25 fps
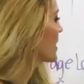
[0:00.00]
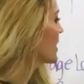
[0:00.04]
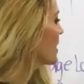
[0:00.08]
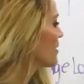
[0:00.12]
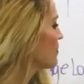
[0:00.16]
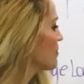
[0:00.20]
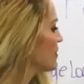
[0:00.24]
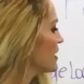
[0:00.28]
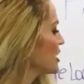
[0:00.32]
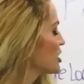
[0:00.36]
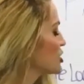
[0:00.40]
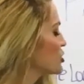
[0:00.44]

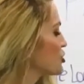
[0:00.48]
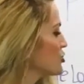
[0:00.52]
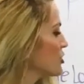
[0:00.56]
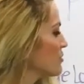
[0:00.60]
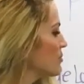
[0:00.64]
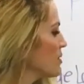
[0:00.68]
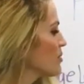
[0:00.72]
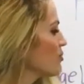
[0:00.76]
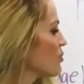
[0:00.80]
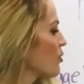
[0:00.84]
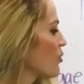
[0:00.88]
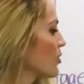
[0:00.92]
um,
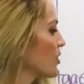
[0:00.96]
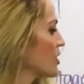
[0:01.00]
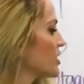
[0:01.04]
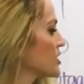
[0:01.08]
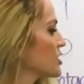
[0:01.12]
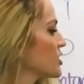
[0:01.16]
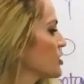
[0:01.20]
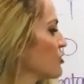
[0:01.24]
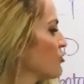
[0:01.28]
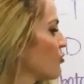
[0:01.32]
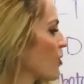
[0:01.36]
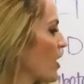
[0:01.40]
extremely important
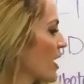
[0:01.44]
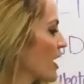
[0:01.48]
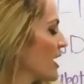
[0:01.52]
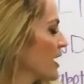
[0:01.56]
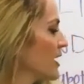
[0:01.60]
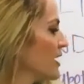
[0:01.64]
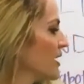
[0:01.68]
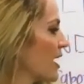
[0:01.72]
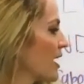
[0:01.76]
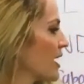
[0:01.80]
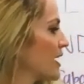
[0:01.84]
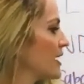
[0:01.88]
to
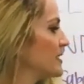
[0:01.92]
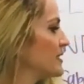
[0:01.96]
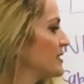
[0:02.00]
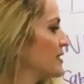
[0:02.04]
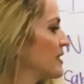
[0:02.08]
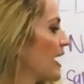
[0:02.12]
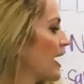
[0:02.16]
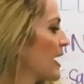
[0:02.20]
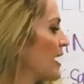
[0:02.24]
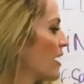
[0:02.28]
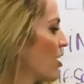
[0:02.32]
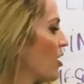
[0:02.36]
recognize
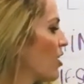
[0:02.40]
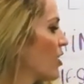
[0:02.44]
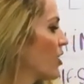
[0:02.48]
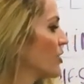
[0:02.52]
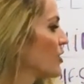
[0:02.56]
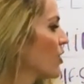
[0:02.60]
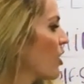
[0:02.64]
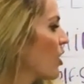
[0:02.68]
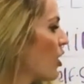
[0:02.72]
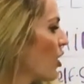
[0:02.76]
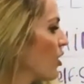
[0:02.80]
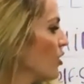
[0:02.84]
that
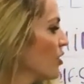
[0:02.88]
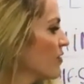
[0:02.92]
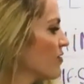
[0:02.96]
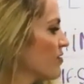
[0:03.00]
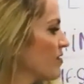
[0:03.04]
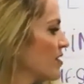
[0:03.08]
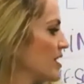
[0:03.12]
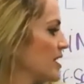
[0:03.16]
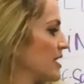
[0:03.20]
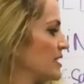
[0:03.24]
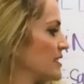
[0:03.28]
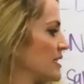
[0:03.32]
on all
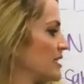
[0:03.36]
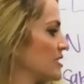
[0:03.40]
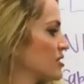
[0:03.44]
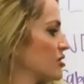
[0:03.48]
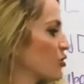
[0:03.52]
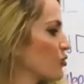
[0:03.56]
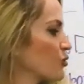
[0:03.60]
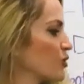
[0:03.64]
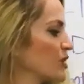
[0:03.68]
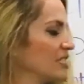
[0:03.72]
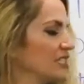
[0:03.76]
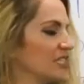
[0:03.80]
of these is
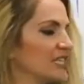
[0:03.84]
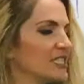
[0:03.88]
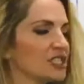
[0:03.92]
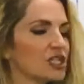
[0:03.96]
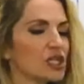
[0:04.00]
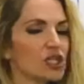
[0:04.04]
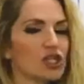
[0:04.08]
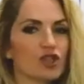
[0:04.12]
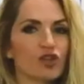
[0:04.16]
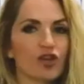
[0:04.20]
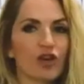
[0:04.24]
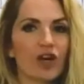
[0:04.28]
that
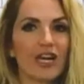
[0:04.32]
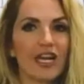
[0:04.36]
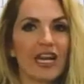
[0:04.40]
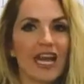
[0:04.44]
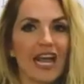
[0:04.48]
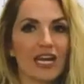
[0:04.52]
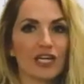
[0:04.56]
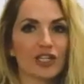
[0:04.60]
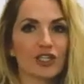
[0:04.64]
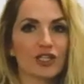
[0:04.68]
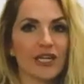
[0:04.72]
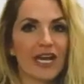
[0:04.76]
resistance training
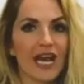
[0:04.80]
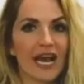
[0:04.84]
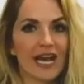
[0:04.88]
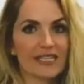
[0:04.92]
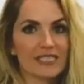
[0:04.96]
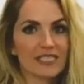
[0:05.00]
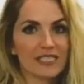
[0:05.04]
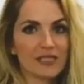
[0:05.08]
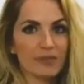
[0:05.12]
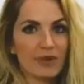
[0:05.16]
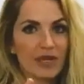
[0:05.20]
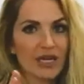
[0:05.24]
actually
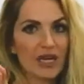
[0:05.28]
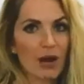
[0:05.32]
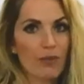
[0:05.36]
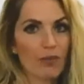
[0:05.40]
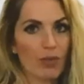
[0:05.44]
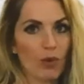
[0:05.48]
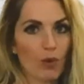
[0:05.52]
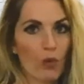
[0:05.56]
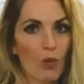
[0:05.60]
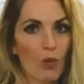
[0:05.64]
has to be number